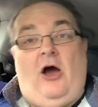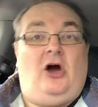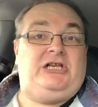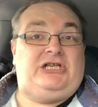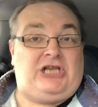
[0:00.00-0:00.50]

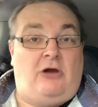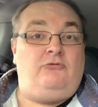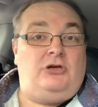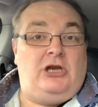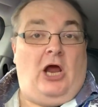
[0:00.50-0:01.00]
I
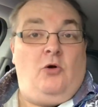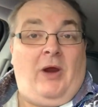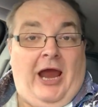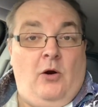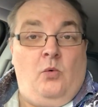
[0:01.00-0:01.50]
don't know
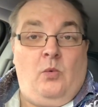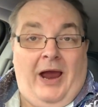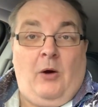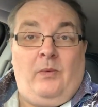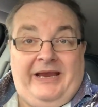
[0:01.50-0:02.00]
how
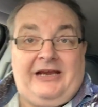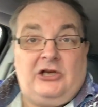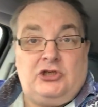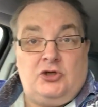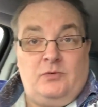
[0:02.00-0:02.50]
well we're going
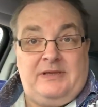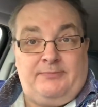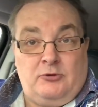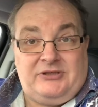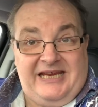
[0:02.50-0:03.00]
to do with the
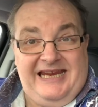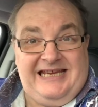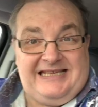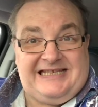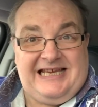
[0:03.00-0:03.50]

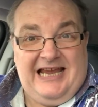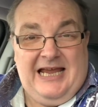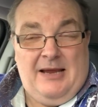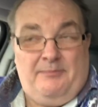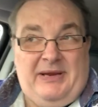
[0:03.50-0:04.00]
boutiques,
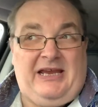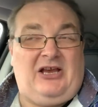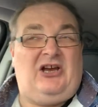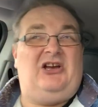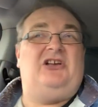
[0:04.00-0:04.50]

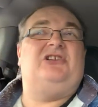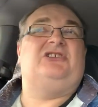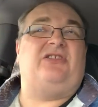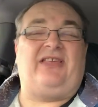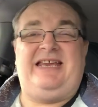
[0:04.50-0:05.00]

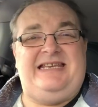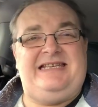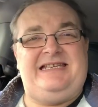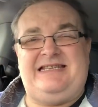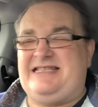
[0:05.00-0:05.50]
because they
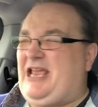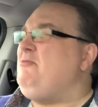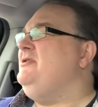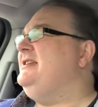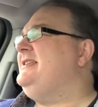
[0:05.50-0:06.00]

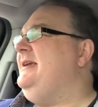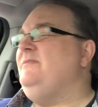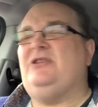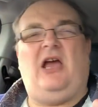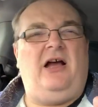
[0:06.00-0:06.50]
don't
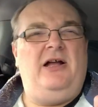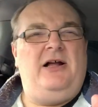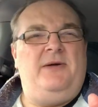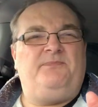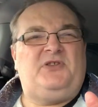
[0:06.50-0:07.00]
seem to
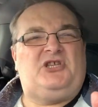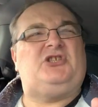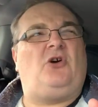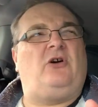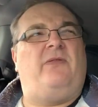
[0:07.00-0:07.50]

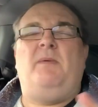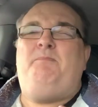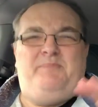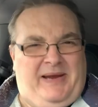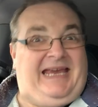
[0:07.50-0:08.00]
stock the
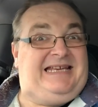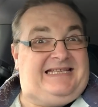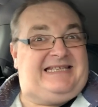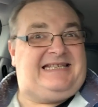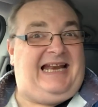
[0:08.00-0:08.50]

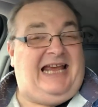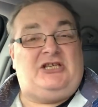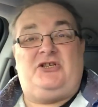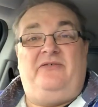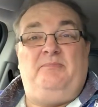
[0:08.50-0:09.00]
biggest
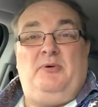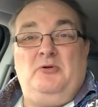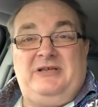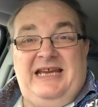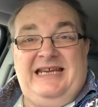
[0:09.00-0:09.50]
selection of
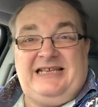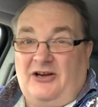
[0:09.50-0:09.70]
boutiques.